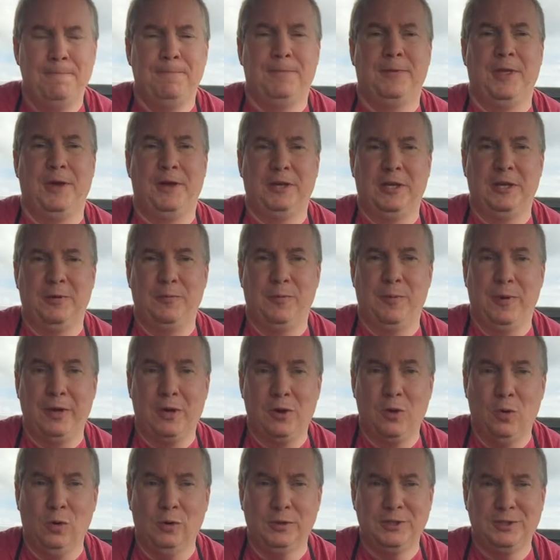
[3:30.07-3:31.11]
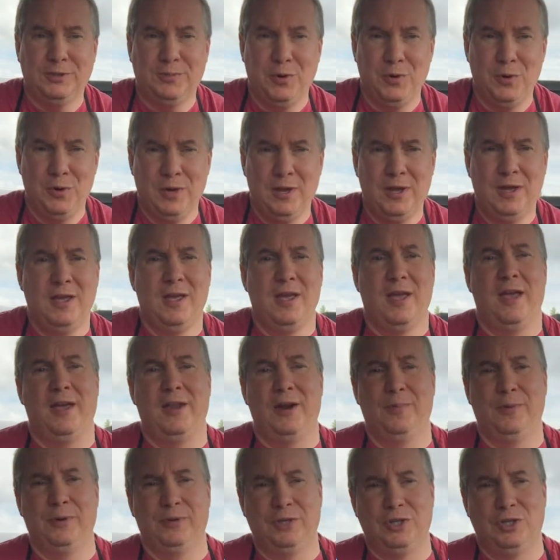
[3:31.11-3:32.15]
That'll give me my cold smoke, and
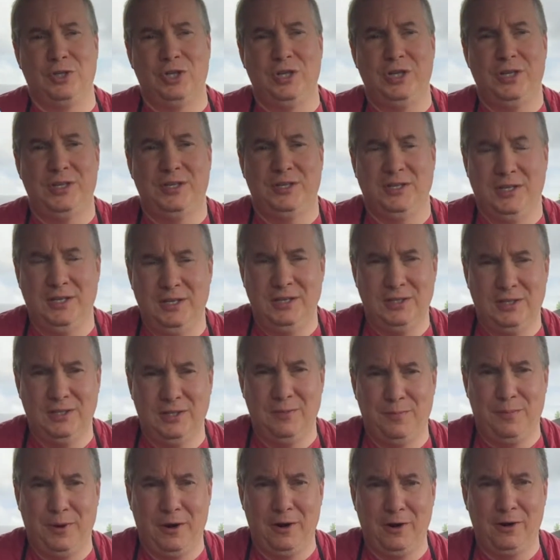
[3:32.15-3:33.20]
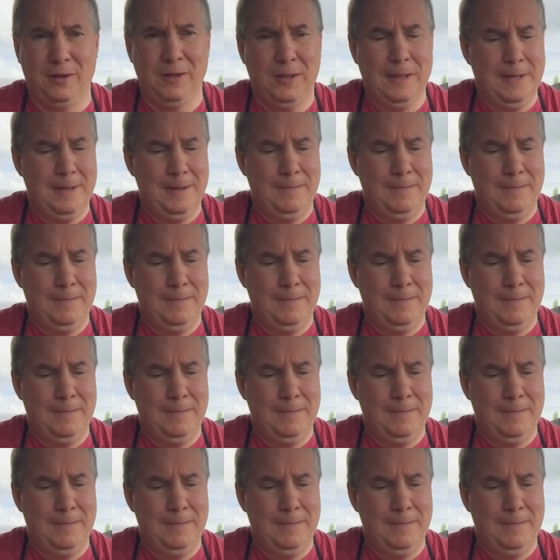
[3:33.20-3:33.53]
I'll put the cheese into the barrel,